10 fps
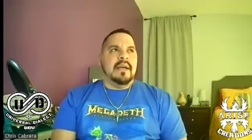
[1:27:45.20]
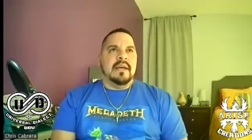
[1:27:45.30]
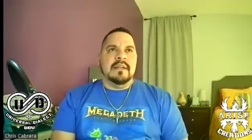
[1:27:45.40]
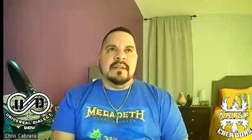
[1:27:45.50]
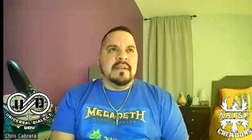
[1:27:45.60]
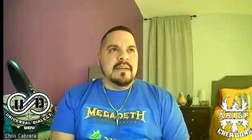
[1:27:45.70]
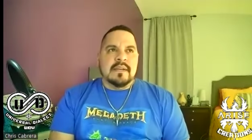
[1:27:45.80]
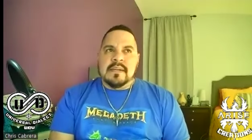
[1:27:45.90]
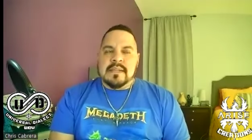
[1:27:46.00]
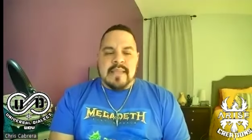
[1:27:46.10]
And
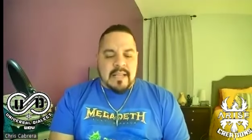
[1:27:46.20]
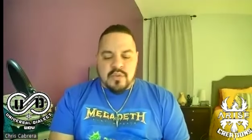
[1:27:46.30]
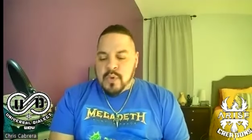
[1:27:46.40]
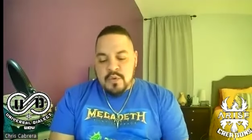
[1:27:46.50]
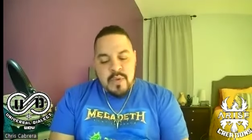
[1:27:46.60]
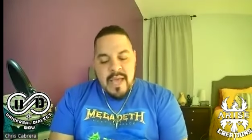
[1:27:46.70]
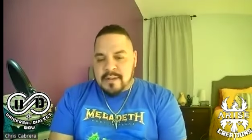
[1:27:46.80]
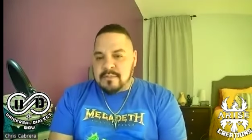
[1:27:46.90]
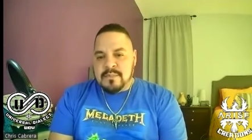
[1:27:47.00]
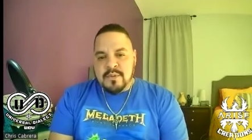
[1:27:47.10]
that's where you get
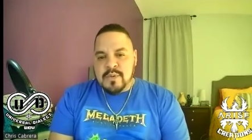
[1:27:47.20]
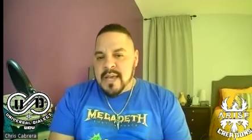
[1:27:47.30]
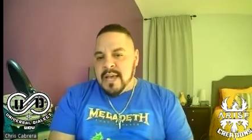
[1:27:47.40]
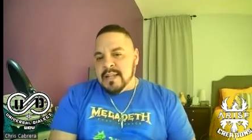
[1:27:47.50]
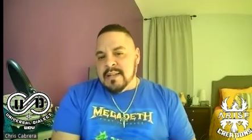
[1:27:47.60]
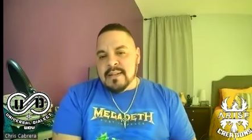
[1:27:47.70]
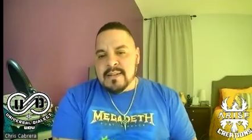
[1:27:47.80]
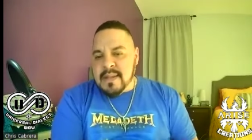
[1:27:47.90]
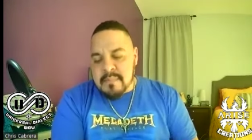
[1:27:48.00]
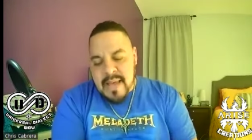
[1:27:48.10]
them. You get
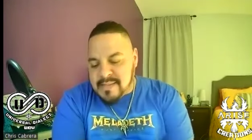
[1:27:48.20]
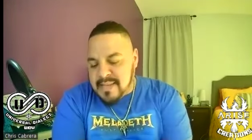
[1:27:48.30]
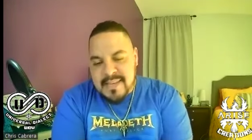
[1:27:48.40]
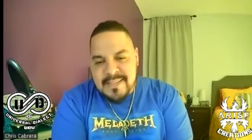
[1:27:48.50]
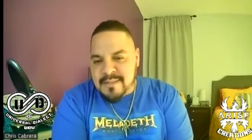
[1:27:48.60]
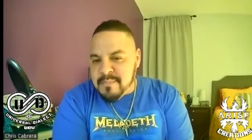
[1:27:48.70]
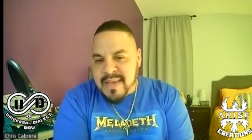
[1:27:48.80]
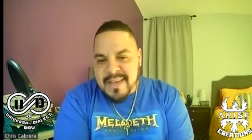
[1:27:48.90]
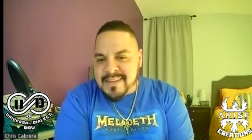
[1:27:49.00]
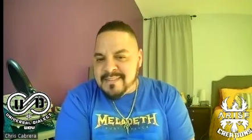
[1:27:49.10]
them as kids,
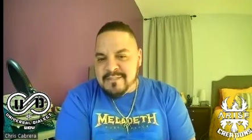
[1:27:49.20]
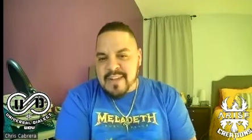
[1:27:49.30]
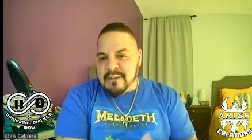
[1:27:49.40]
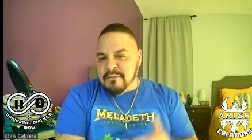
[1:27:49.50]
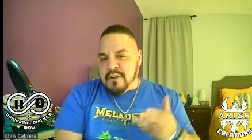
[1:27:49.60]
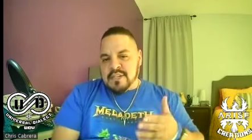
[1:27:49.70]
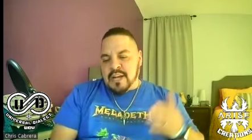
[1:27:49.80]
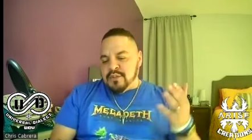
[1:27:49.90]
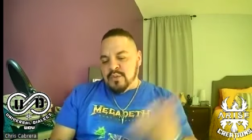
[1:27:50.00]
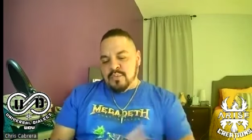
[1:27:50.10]
man. Like fresh
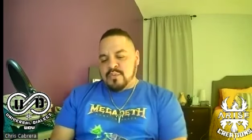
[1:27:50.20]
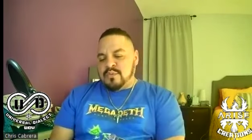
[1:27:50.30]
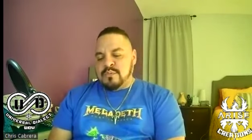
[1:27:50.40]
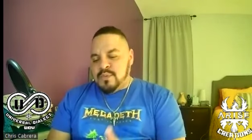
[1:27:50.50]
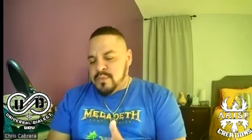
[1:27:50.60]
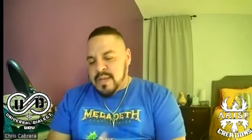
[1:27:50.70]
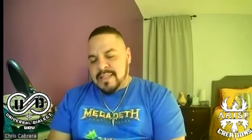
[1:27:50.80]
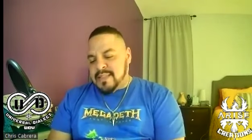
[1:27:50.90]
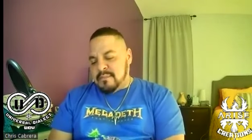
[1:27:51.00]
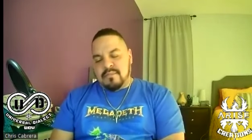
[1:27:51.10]
yeah. out the womb, you
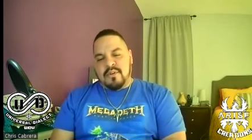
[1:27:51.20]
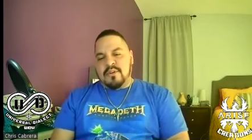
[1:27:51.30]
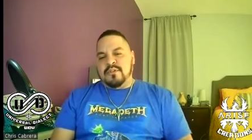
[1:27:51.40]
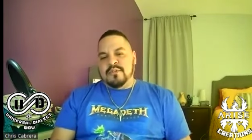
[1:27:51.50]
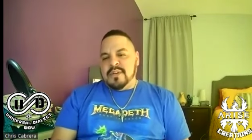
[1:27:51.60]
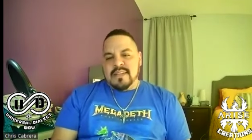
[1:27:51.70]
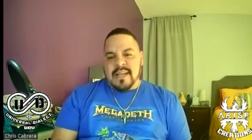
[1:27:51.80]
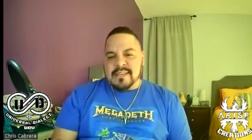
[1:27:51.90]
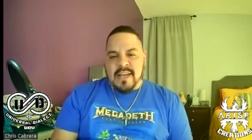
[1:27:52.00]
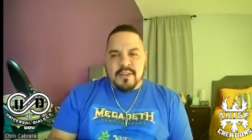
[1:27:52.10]
get them, bro.
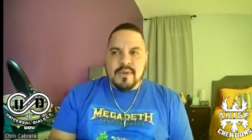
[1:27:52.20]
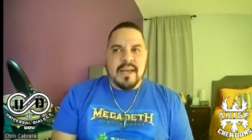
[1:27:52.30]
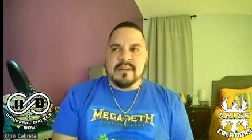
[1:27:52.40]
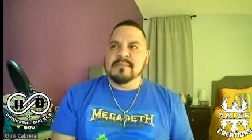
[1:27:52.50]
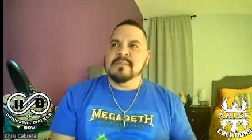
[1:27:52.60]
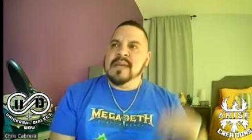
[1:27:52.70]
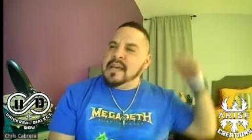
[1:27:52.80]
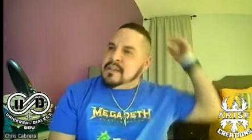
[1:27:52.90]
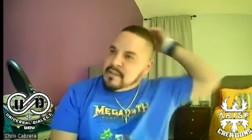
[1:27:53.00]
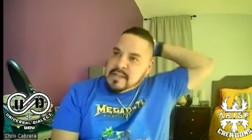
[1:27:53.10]
That's how you get them.
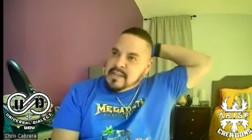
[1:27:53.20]
And